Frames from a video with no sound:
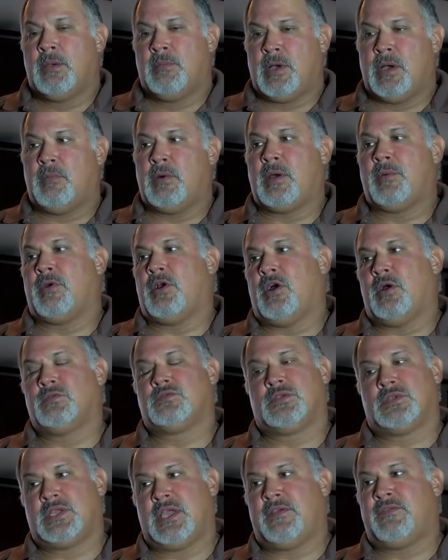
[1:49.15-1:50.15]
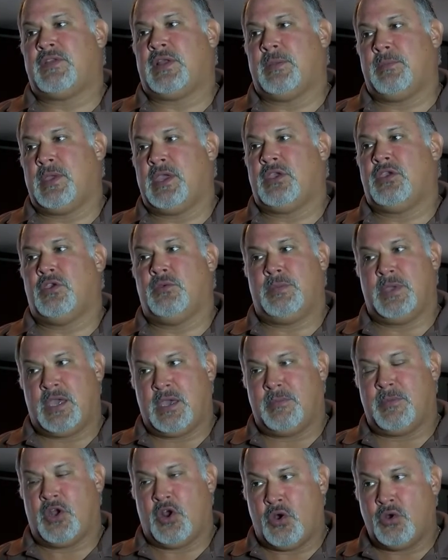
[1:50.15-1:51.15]
Palm Harbor Homes will definitely make you
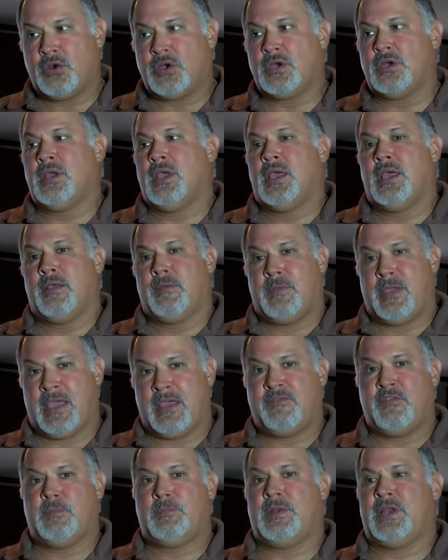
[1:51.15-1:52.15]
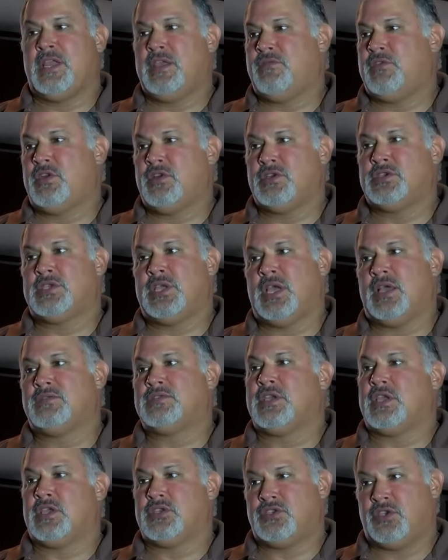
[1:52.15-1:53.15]
become an owner, have you believe in
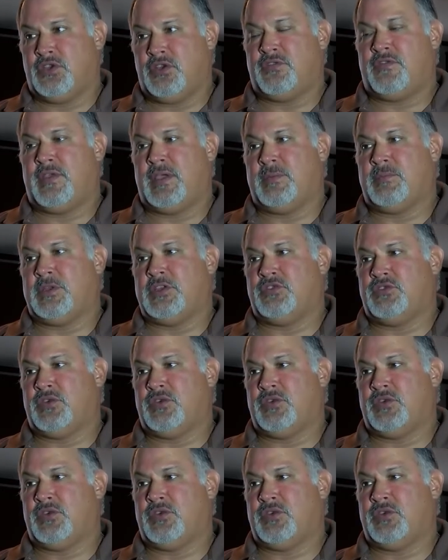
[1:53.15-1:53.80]
yourselves and get you your family